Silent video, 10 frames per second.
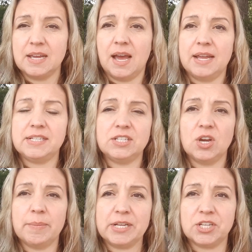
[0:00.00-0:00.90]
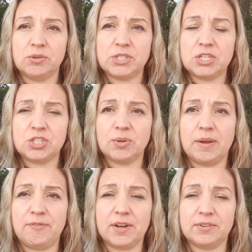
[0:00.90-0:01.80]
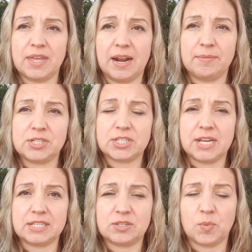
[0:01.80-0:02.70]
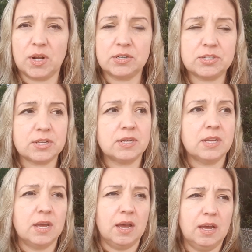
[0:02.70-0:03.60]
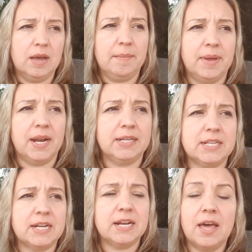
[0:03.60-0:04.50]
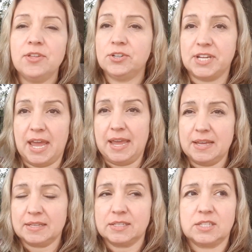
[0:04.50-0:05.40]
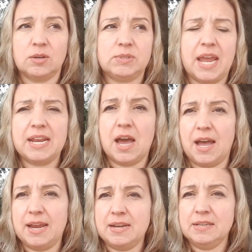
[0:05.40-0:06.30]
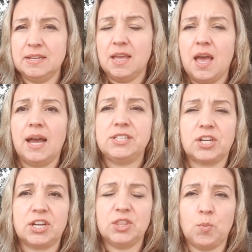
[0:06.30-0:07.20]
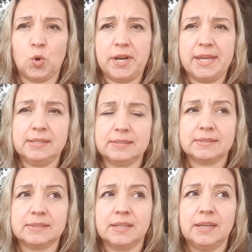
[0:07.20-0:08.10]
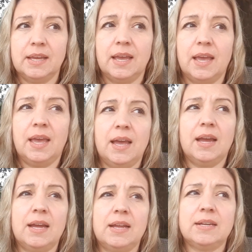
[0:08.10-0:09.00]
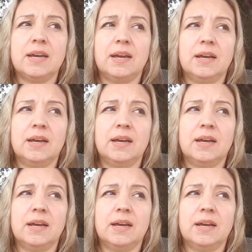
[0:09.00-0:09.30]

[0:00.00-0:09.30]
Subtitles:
I didn't know my dosage, so I figured that I would just test the waters. And I did another day. So day 9, I took it in the morning. And